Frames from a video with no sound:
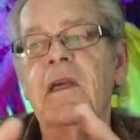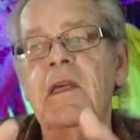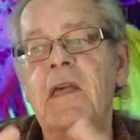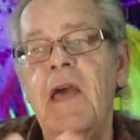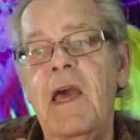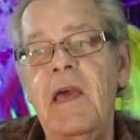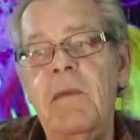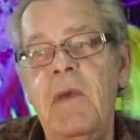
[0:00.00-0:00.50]

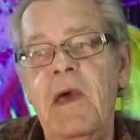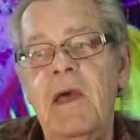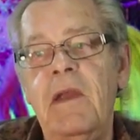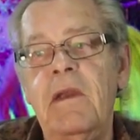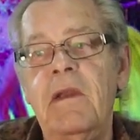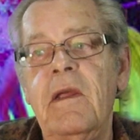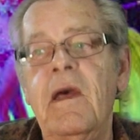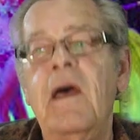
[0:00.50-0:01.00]
gay
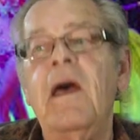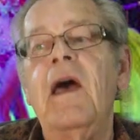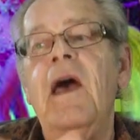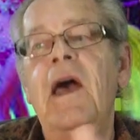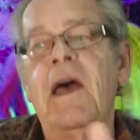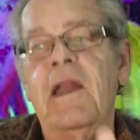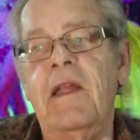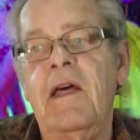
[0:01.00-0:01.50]
men,
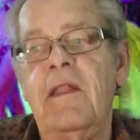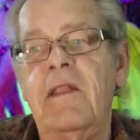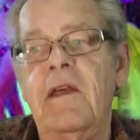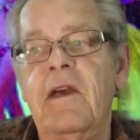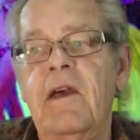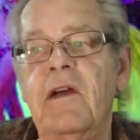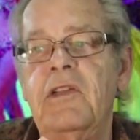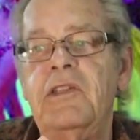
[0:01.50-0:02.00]
and other
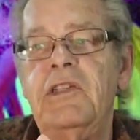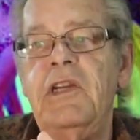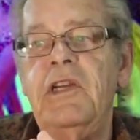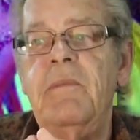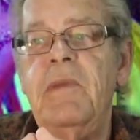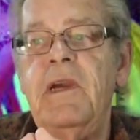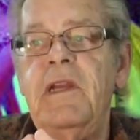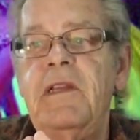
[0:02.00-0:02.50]

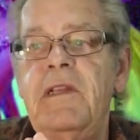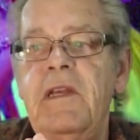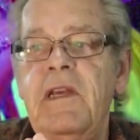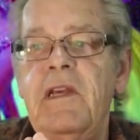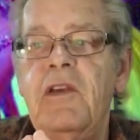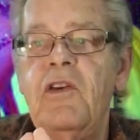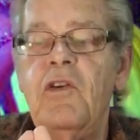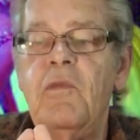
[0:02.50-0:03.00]

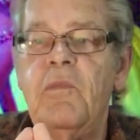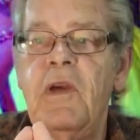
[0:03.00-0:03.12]
LGBTQ